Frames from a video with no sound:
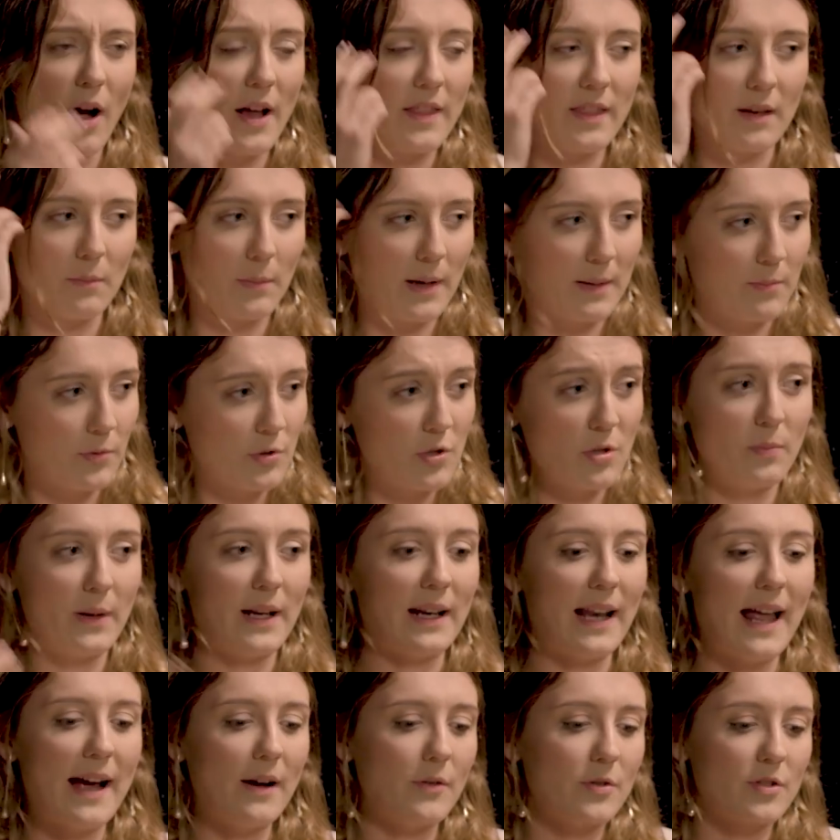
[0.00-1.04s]
I think people should be
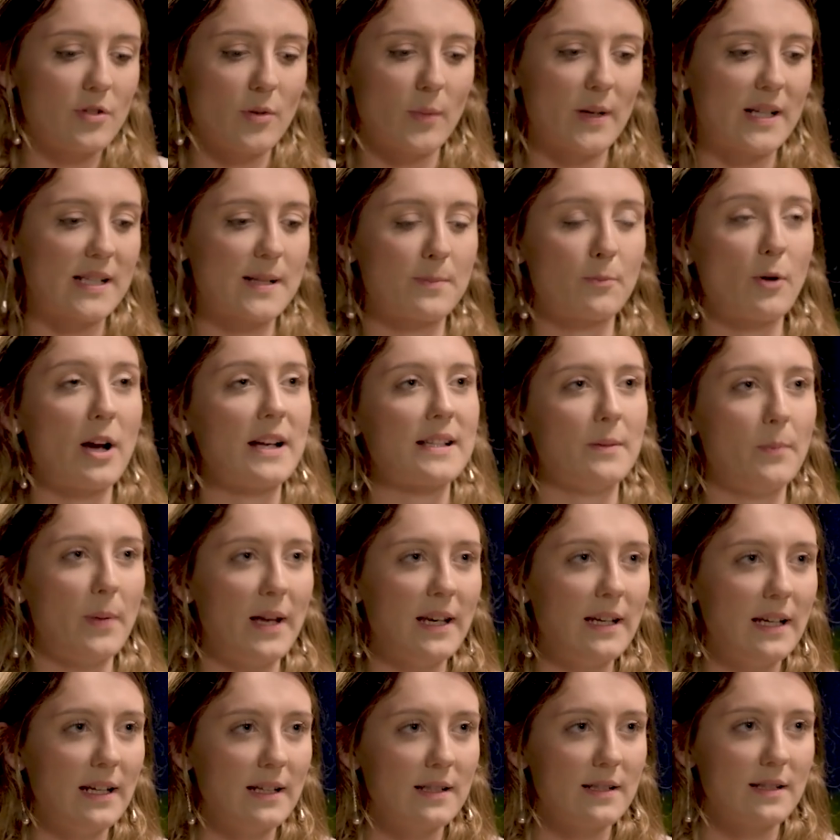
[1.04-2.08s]
allowed to express
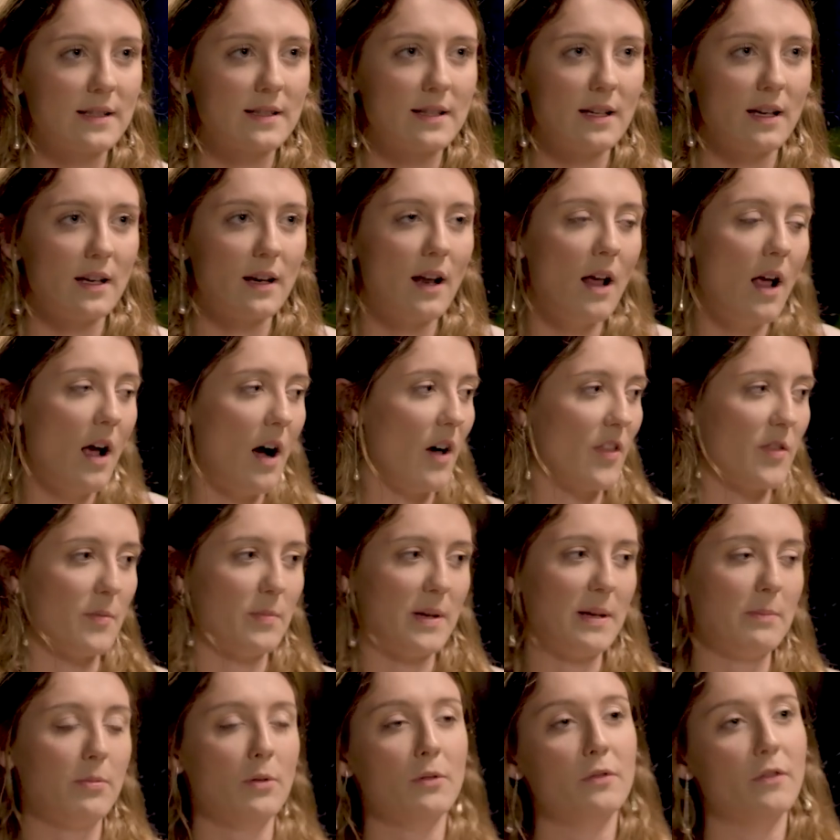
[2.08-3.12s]
opinions that other
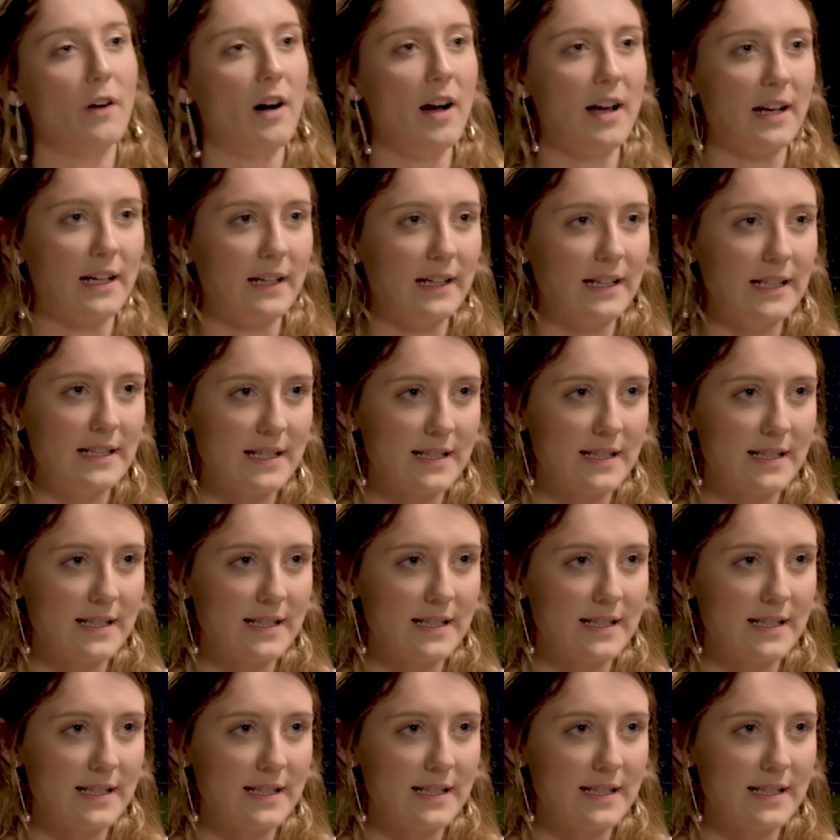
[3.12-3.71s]
people violently